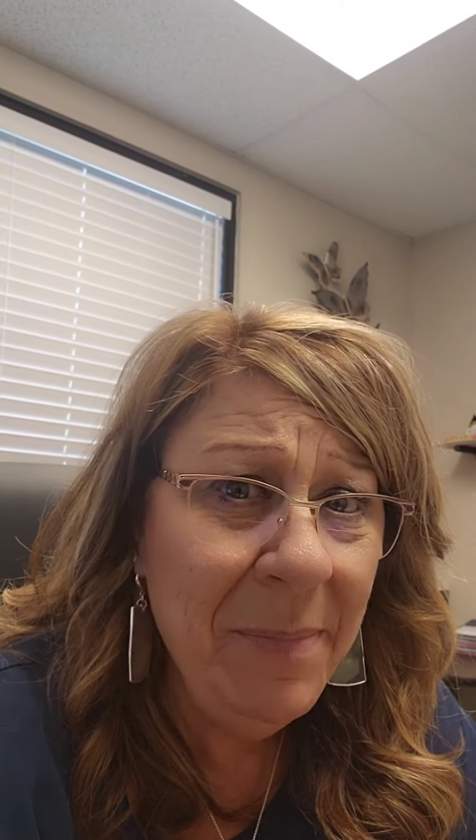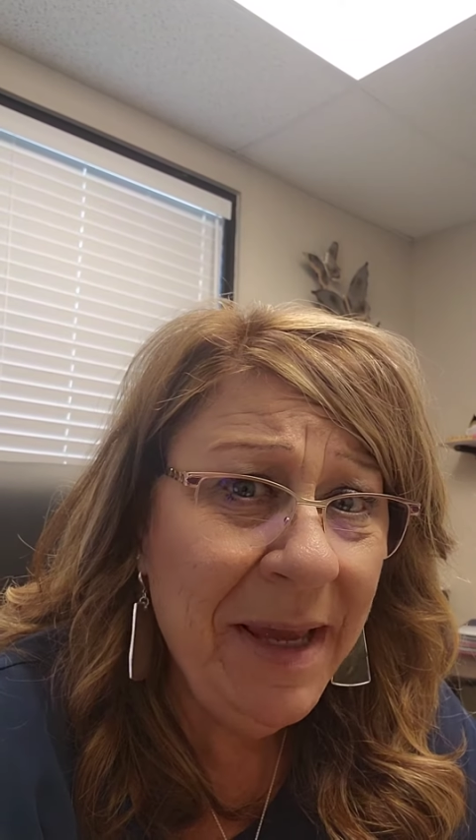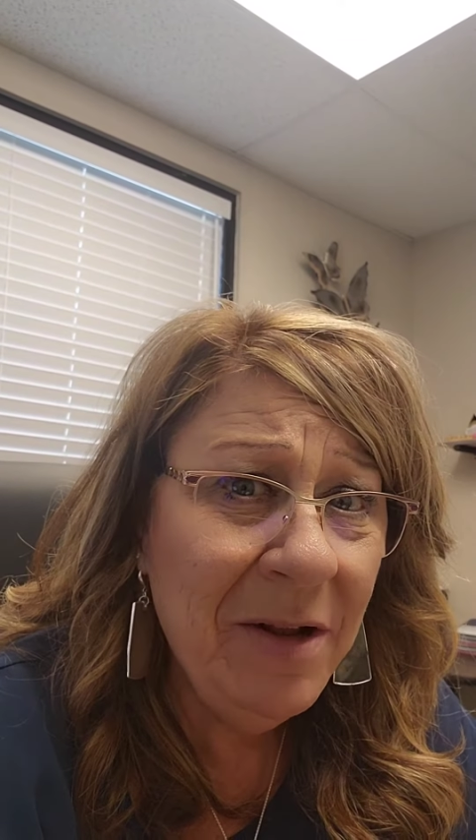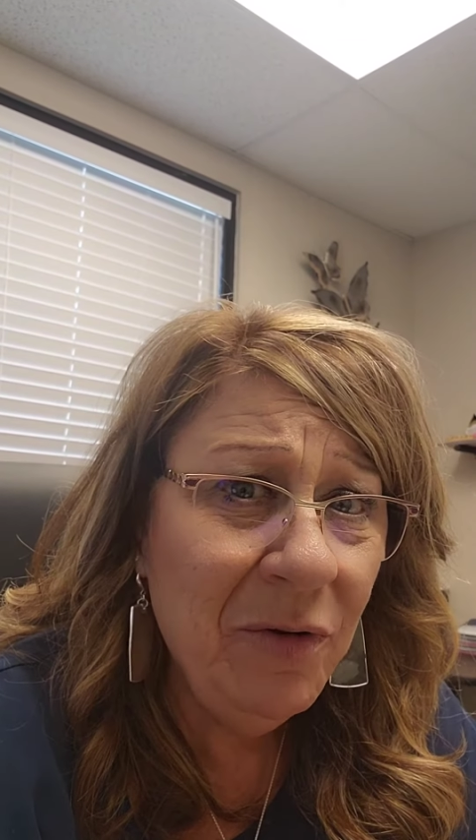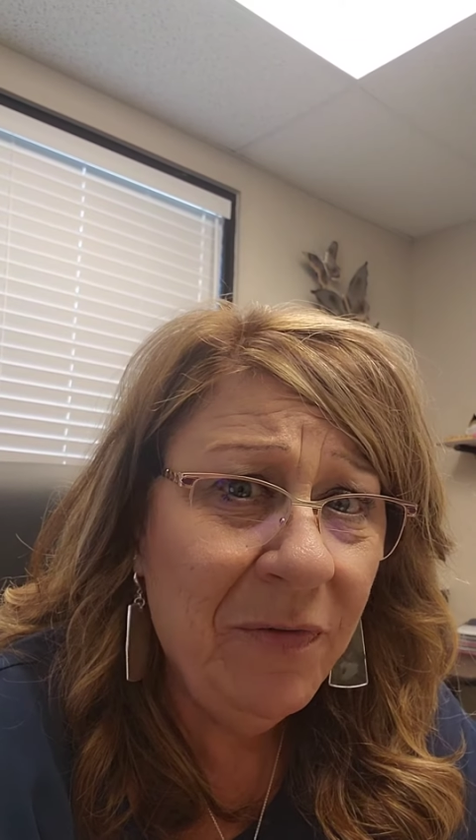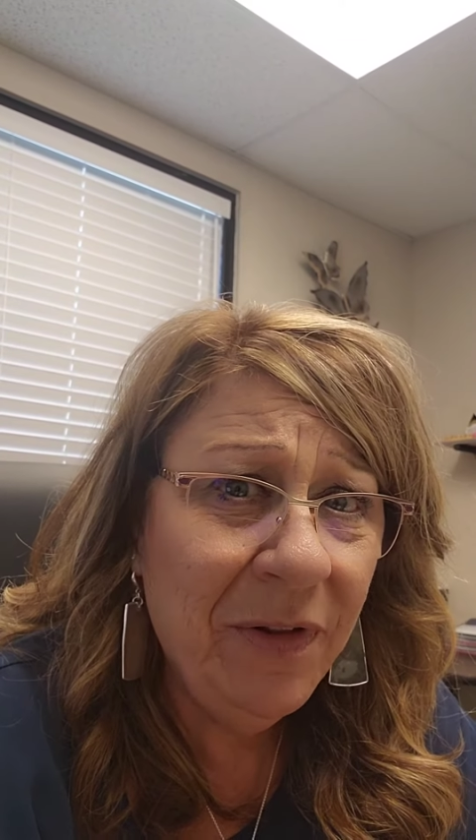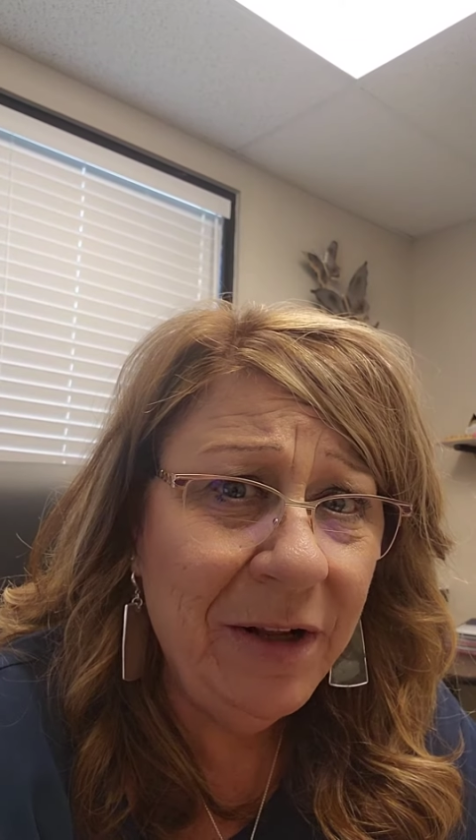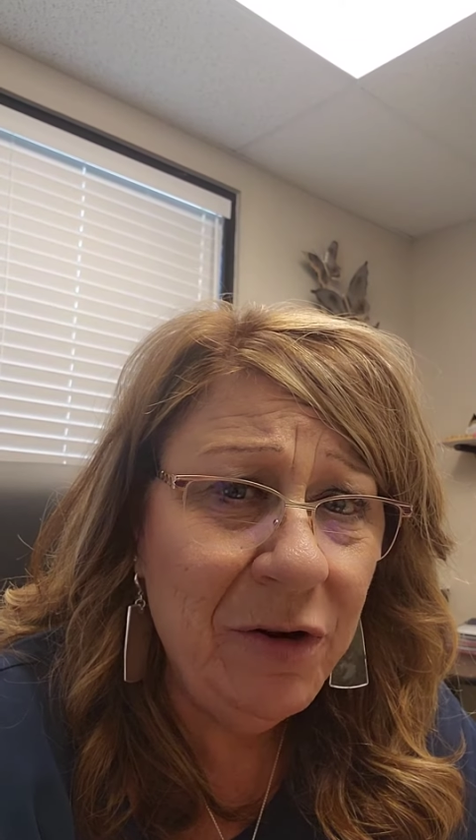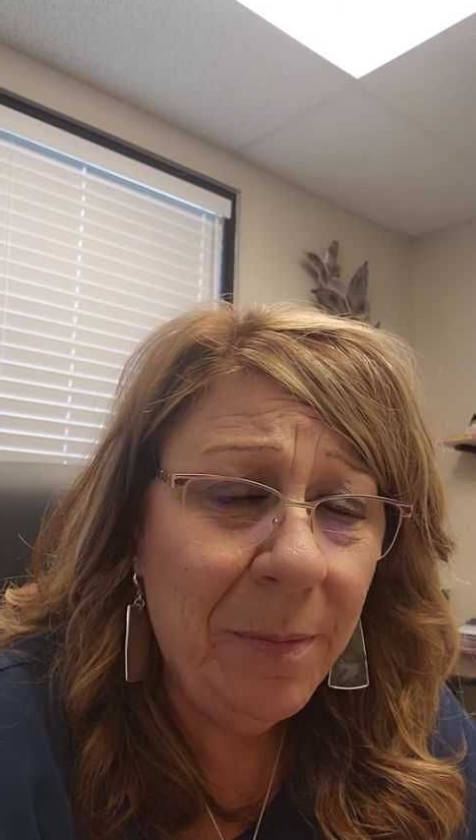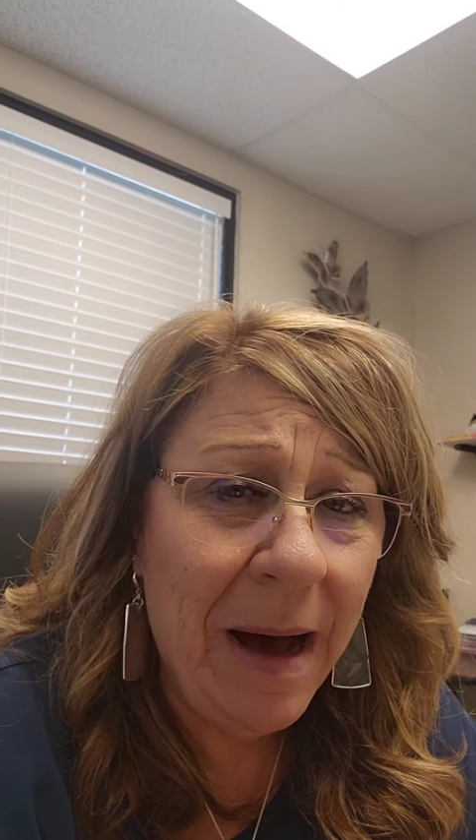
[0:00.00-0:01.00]
begin to
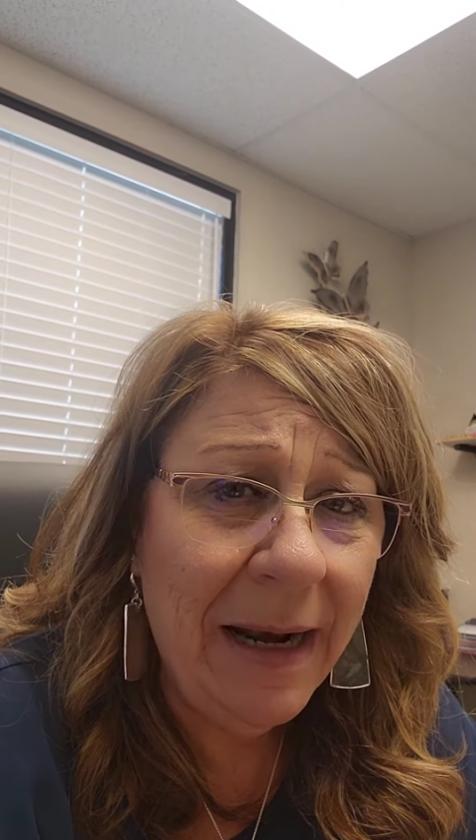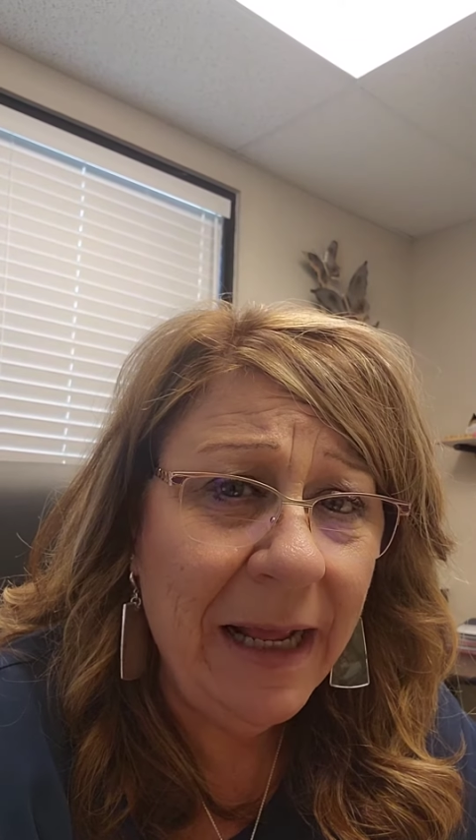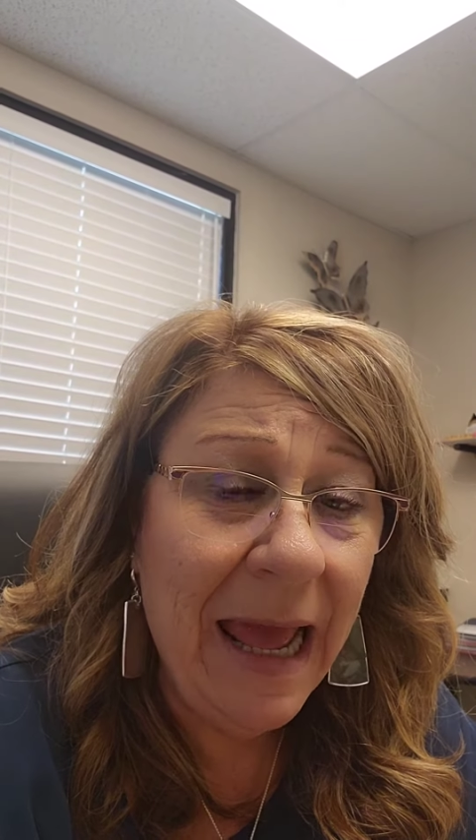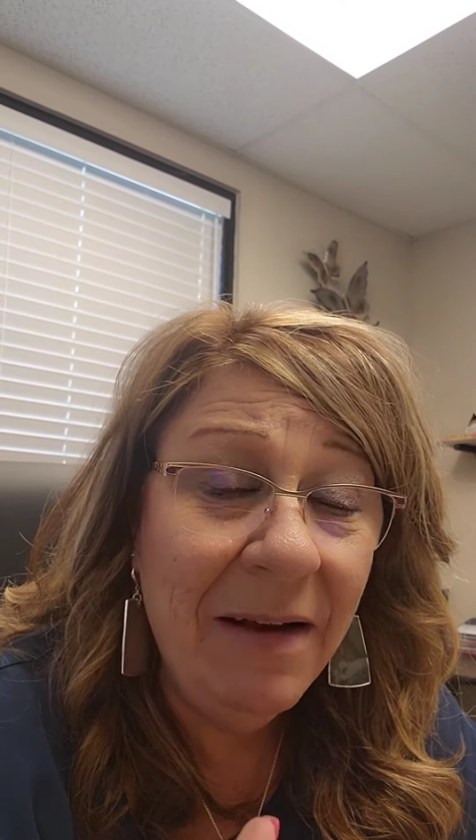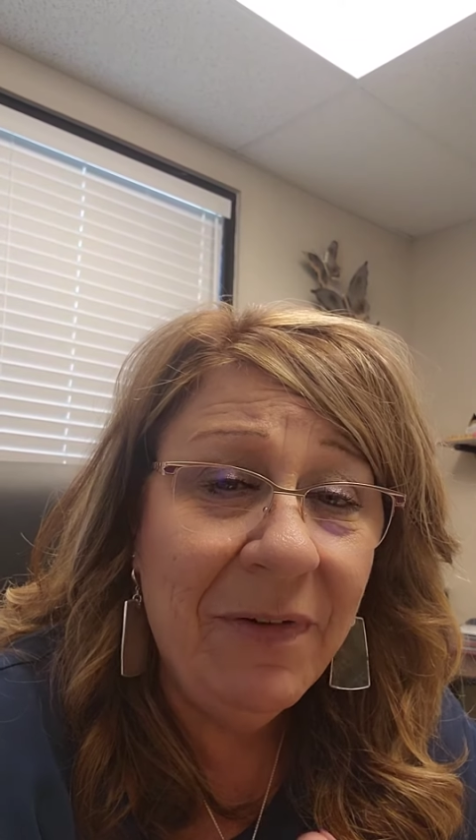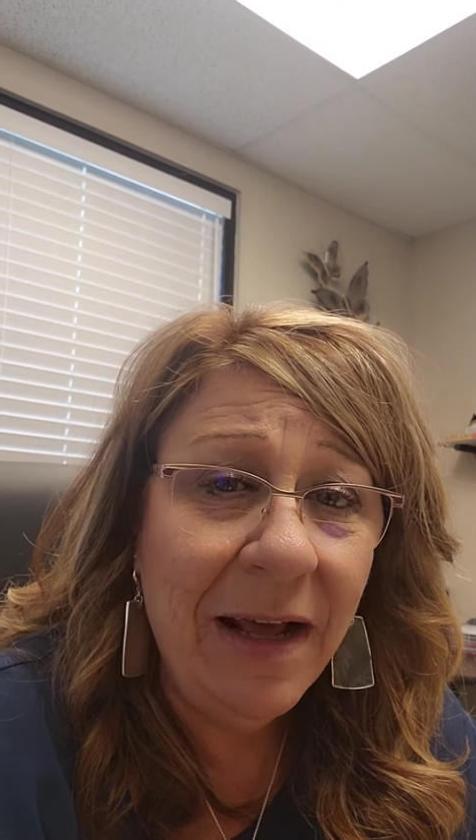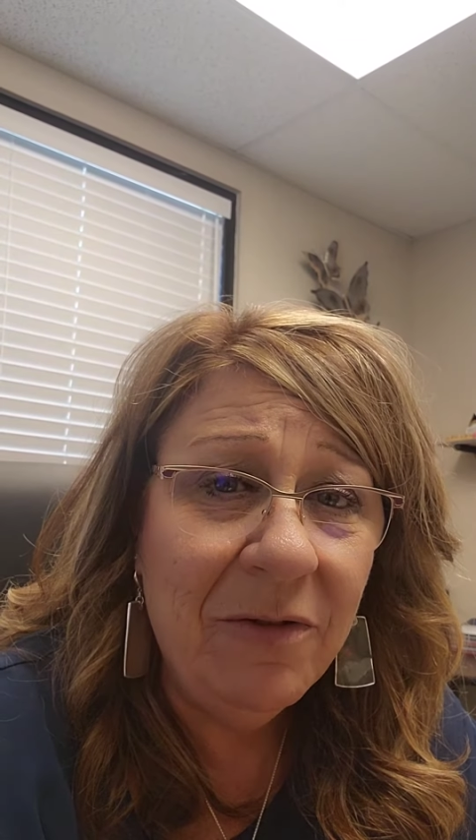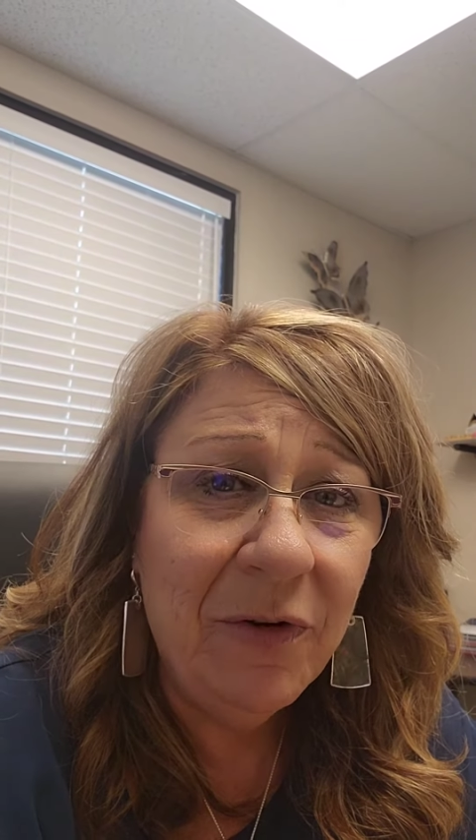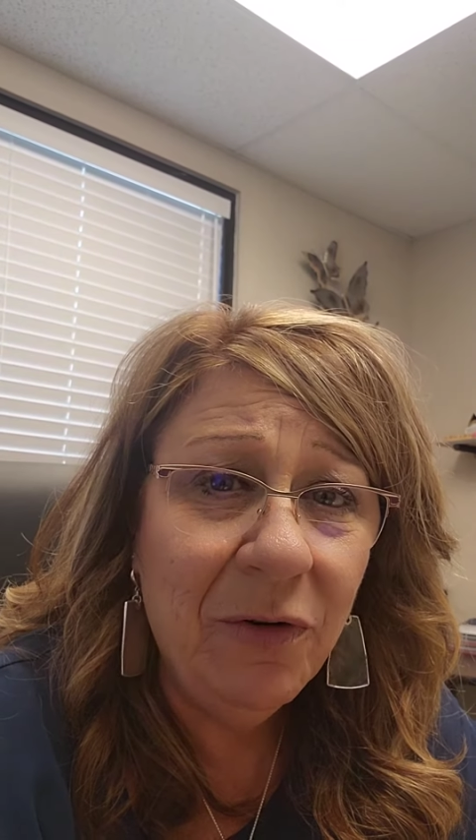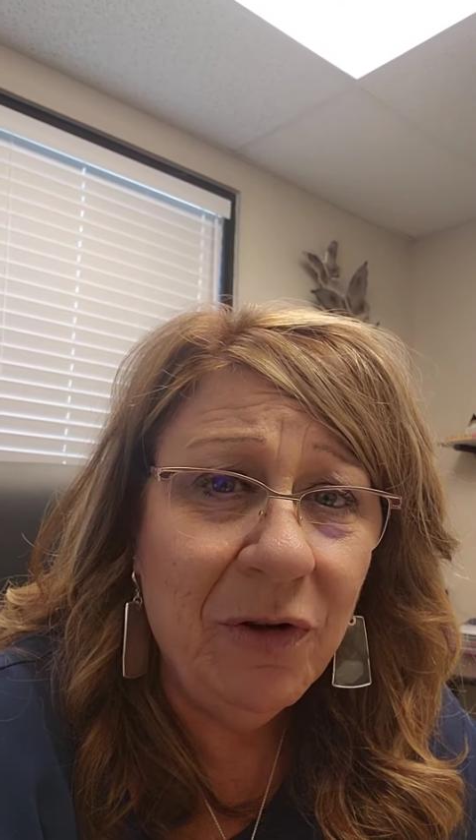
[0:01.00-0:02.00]
afflict your body, and vice
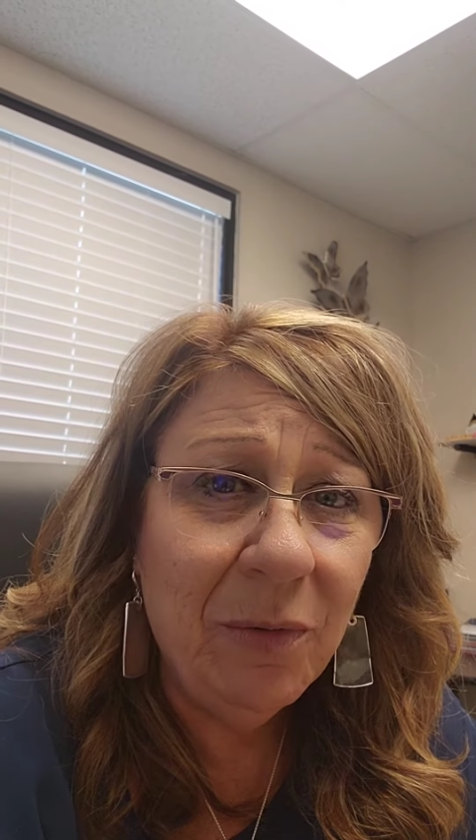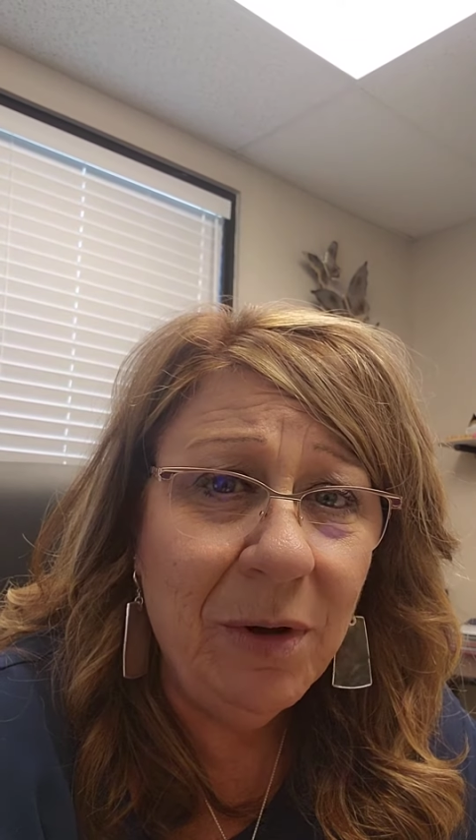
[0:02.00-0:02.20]
versa.